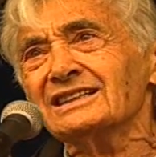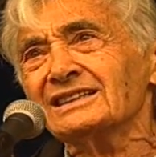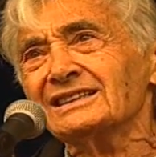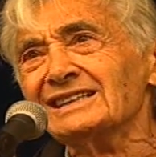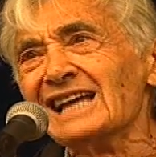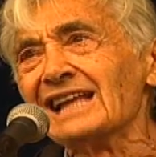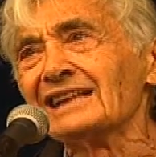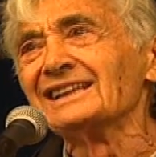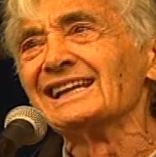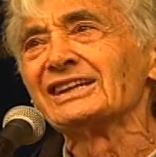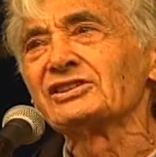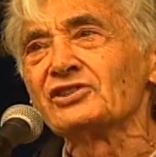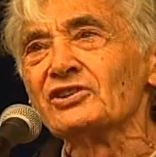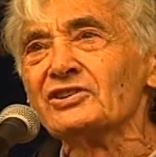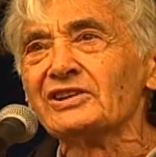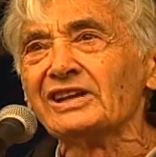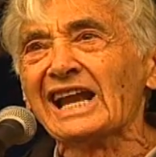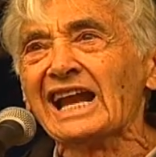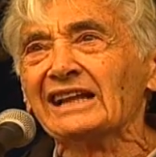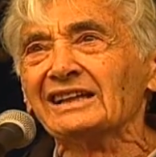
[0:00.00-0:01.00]
not listen
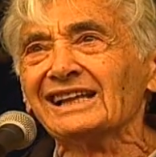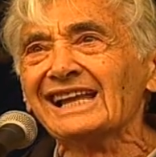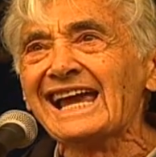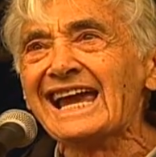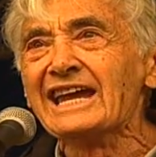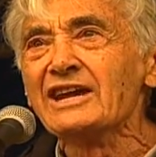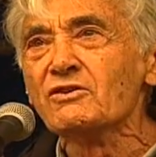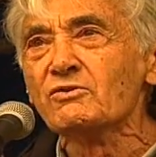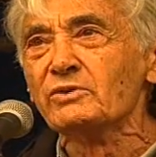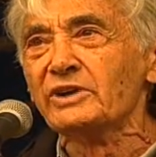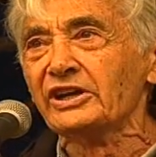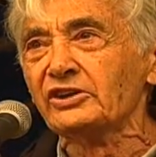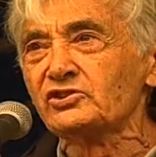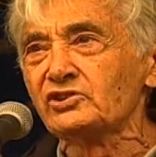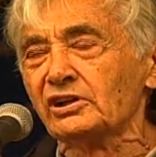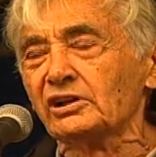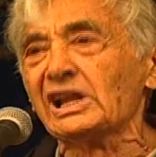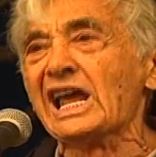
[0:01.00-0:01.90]
to that language, the